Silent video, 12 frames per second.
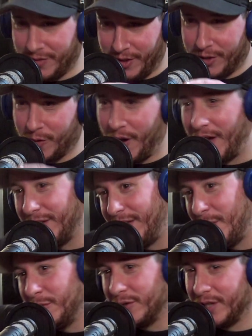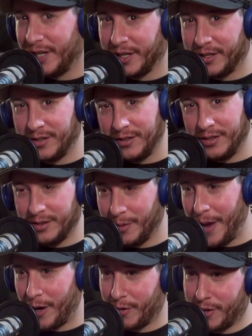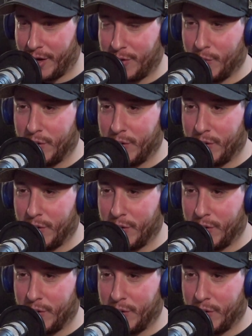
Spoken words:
Tito had a table like in the back of section,